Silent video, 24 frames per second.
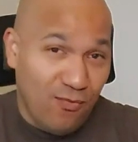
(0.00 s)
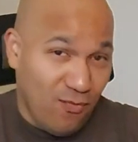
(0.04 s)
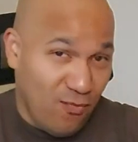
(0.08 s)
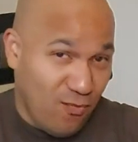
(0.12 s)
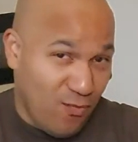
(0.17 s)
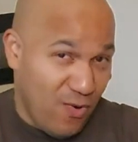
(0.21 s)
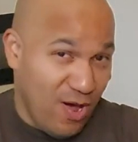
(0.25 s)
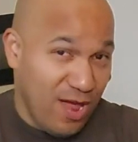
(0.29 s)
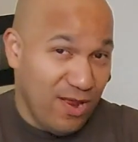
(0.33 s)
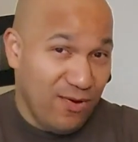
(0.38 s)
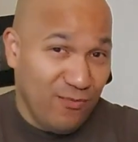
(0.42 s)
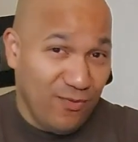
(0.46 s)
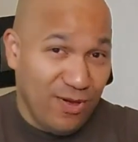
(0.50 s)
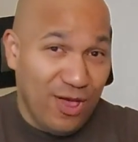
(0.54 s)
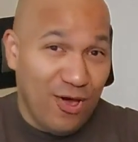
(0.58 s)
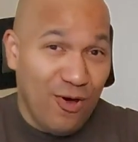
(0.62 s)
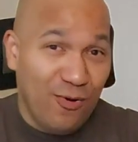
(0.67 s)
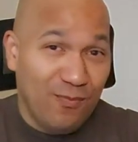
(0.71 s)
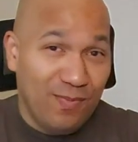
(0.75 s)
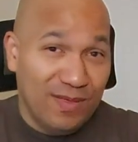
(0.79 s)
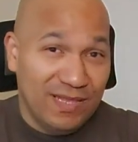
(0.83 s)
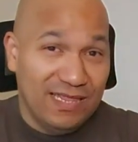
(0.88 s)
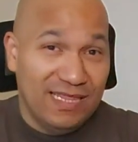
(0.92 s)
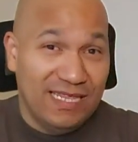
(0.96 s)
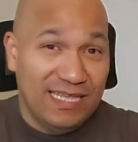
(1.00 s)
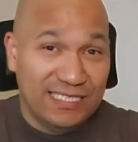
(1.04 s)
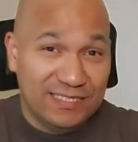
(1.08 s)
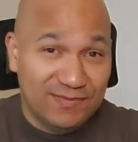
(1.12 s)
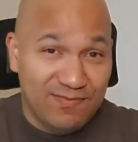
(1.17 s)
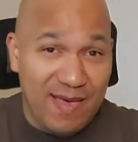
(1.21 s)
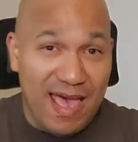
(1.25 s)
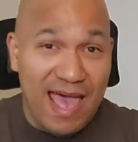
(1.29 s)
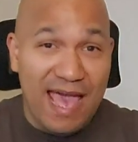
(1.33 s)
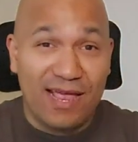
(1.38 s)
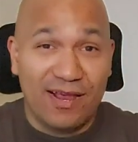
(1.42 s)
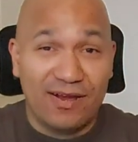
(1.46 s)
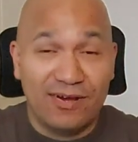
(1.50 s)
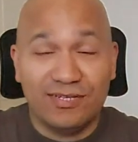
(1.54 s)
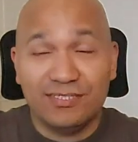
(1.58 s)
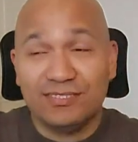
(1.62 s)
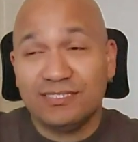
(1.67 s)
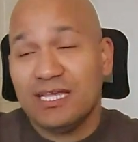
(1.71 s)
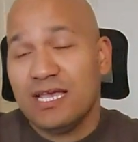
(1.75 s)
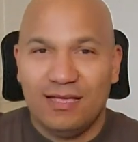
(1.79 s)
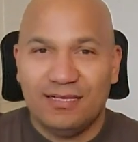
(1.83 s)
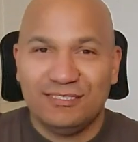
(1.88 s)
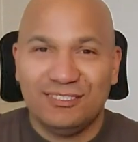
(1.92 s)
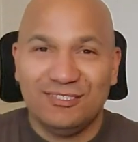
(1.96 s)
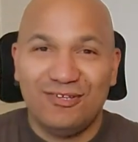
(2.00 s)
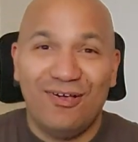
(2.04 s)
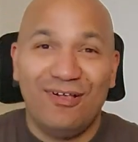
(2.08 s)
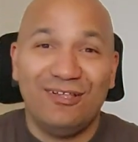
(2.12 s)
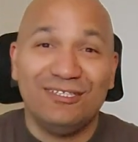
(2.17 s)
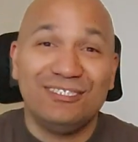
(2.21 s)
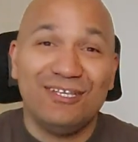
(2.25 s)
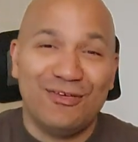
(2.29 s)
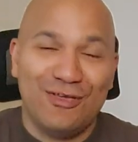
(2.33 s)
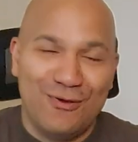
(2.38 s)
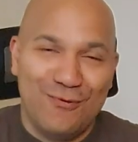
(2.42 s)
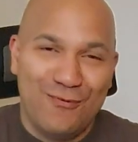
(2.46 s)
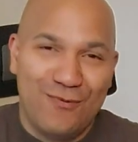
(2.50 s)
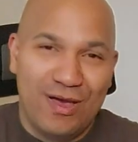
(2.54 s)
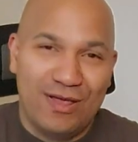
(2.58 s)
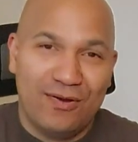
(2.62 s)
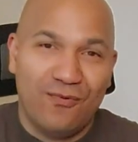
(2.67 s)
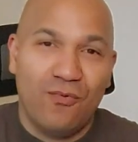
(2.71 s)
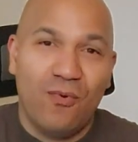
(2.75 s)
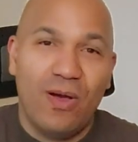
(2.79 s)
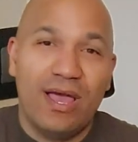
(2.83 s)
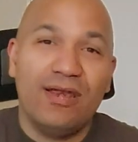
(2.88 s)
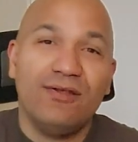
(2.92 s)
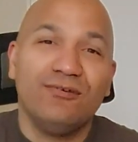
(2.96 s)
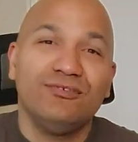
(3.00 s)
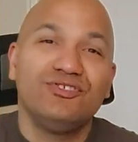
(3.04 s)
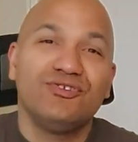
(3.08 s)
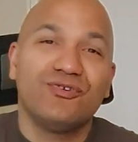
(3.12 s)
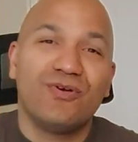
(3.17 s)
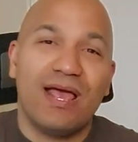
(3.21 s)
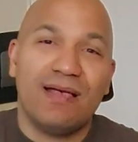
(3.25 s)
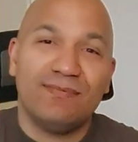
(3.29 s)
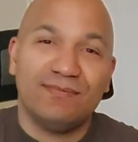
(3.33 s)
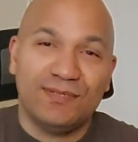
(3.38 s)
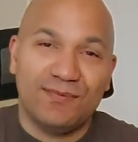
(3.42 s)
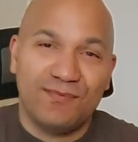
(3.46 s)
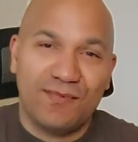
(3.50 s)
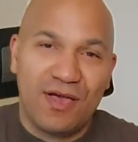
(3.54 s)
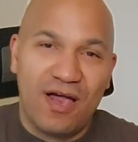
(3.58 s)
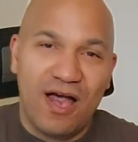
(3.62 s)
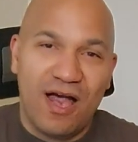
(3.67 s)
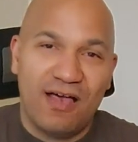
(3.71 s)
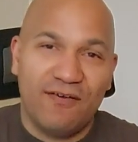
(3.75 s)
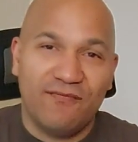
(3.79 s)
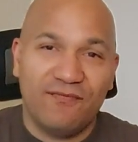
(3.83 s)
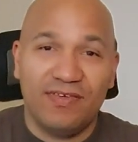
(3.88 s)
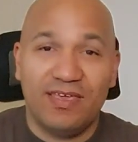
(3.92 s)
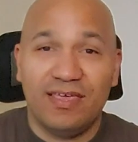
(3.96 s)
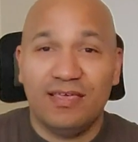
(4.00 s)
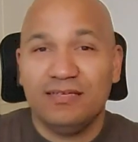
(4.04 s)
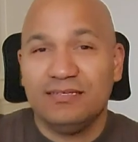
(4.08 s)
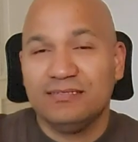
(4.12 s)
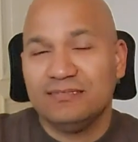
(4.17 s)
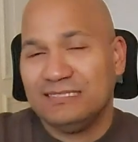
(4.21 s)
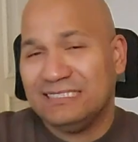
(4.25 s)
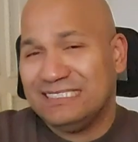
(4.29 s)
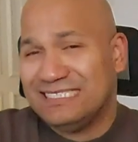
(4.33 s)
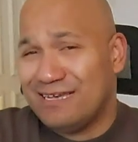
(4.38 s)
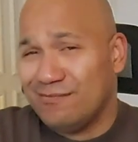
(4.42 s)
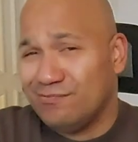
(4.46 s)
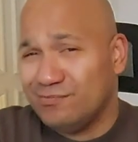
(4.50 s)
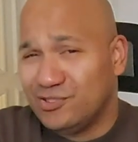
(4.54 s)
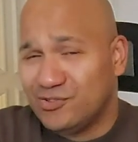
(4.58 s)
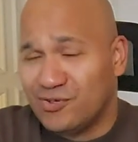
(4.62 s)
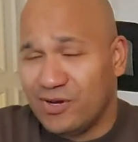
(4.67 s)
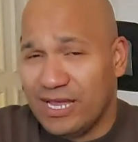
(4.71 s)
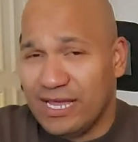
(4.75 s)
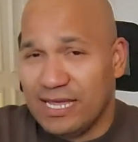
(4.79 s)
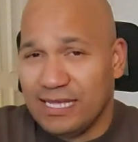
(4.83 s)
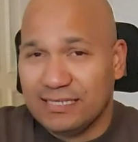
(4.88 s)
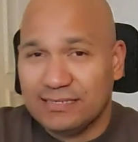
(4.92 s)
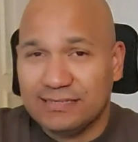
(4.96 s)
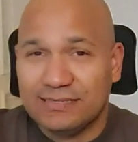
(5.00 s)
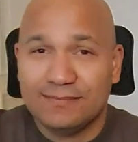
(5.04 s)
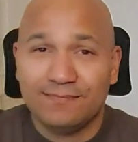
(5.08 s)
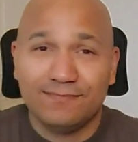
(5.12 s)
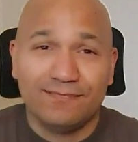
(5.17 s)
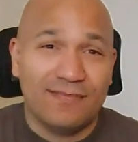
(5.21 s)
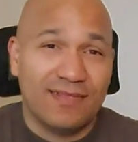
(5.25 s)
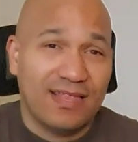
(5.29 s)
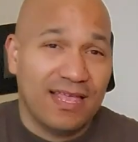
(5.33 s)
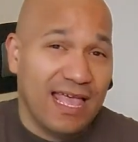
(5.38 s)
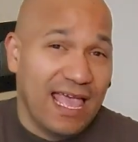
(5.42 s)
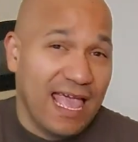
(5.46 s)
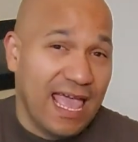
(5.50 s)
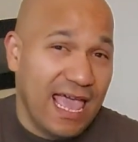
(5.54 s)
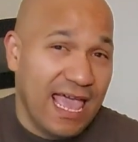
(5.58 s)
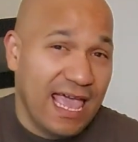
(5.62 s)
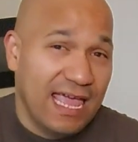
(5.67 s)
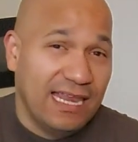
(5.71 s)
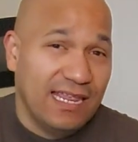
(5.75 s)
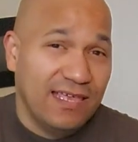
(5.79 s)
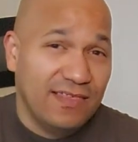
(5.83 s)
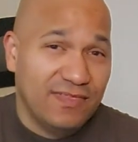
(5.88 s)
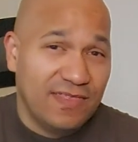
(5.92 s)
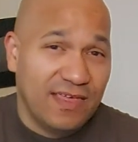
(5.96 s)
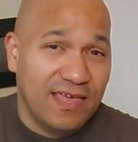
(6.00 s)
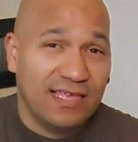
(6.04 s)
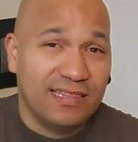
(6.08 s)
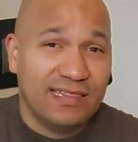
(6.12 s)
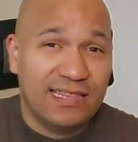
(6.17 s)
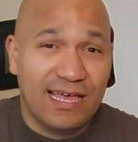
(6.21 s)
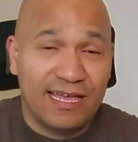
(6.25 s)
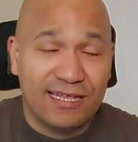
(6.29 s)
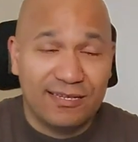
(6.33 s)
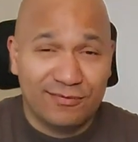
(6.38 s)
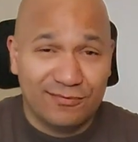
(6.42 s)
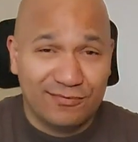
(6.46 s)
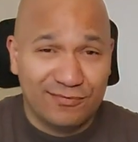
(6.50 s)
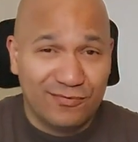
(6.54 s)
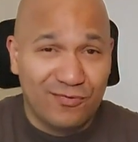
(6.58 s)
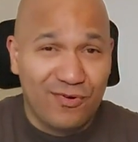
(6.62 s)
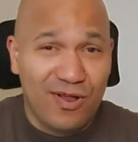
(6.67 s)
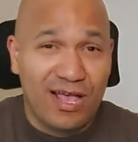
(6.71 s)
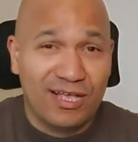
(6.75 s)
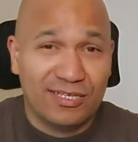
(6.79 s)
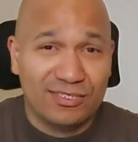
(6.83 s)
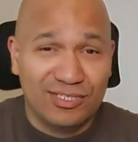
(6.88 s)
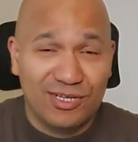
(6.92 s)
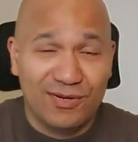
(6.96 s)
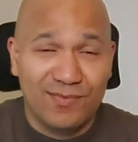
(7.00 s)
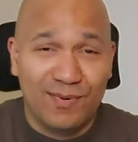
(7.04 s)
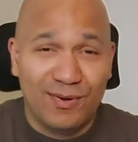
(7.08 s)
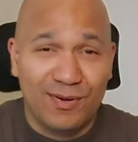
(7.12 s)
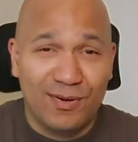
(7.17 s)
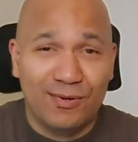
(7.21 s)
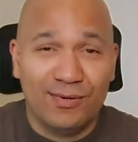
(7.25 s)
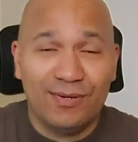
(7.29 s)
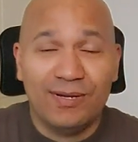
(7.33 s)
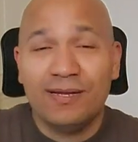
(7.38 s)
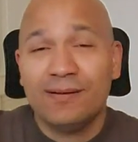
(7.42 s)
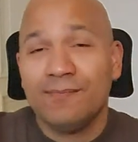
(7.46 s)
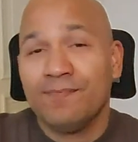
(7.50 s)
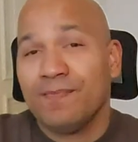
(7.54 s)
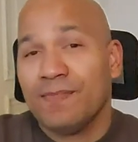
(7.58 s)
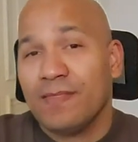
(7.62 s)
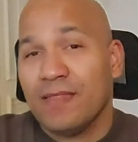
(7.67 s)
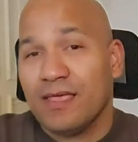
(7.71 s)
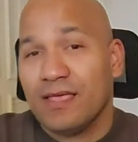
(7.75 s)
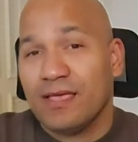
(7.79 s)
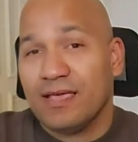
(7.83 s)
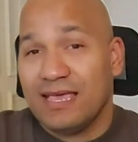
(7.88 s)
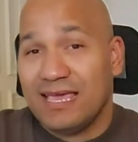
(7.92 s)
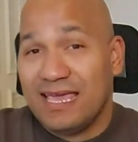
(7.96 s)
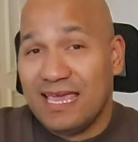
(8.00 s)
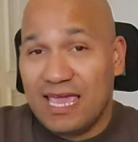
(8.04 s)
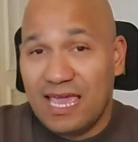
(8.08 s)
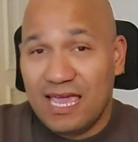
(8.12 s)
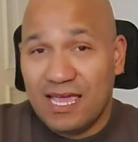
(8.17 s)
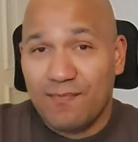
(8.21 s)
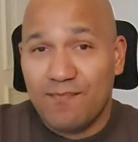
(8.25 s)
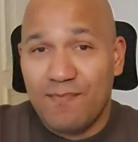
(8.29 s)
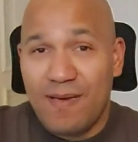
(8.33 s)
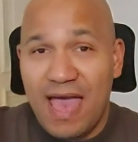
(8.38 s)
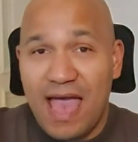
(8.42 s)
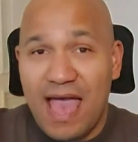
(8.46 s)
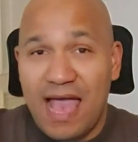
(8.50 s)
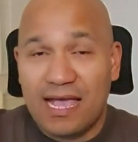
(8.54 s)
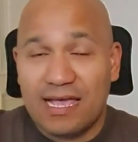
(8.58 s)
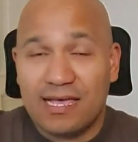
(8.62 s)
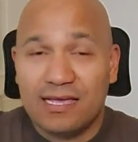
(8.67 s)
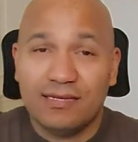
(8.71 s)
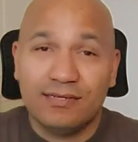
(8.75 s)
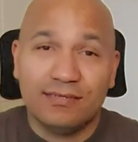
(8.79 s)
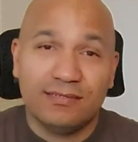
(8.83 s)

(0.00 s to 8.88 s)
when we open these bangers. So I'll tell you what, why don't you grab some coffee, some drinks, anything that rocks your boat, kick back,